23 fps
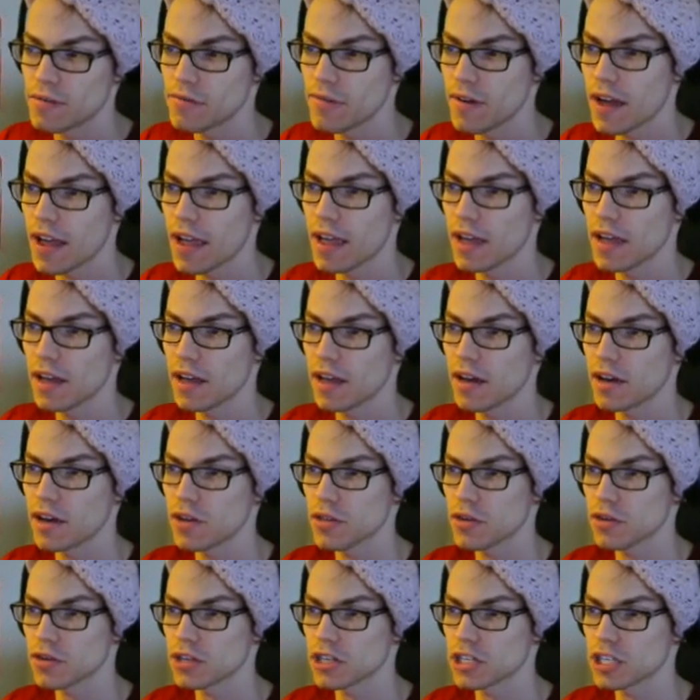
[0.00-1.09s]
via
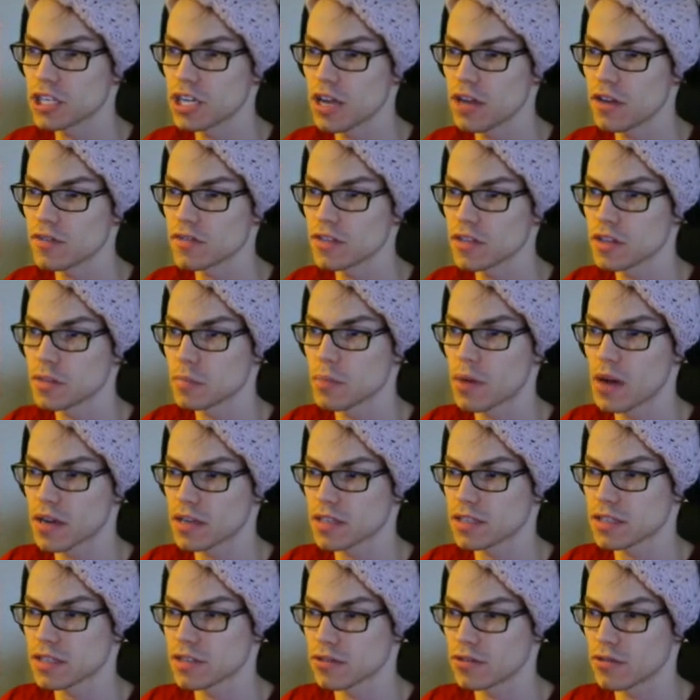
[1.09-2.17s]
those shelves that the
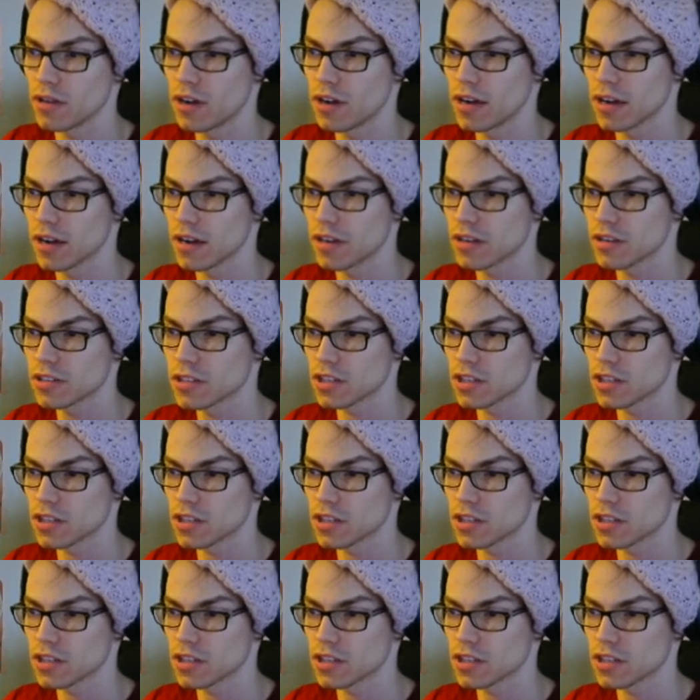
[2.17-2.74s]
boxes are on,